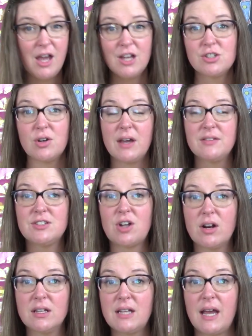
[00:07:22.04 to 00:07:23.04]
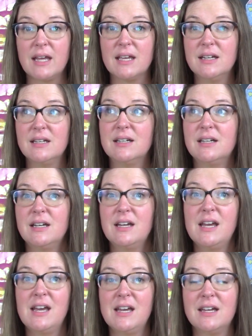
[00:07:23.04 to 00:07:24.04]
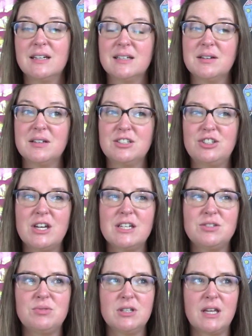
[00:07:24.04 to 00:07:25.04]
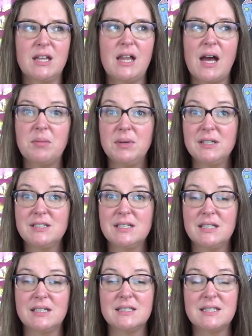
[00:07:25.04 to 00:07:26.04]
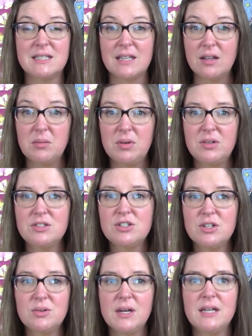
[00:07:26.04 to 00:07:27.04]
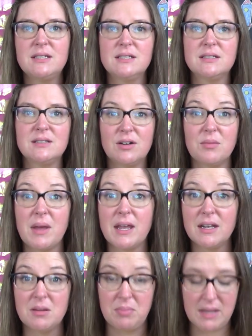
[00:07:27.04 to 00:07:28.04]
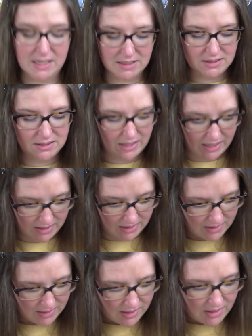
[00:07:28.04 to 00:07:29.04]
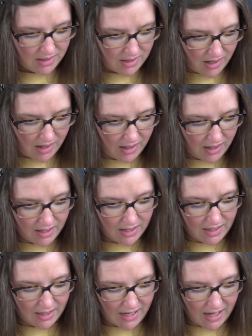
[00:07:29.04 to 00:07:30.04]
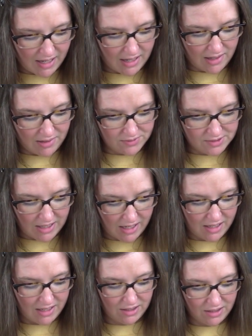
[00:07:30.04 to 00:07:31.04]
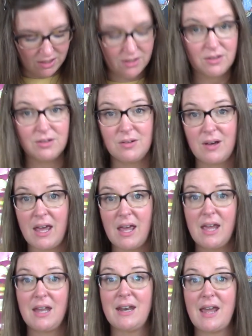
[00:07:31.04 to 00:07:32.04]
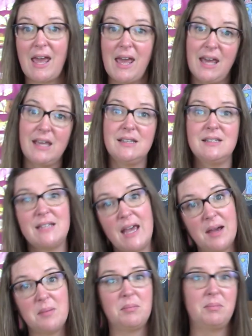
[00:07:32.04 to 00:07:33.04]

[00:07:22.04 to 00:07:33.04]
So I've started like just really clapping to the syllables to it or making a beat. Like, I have set you an example.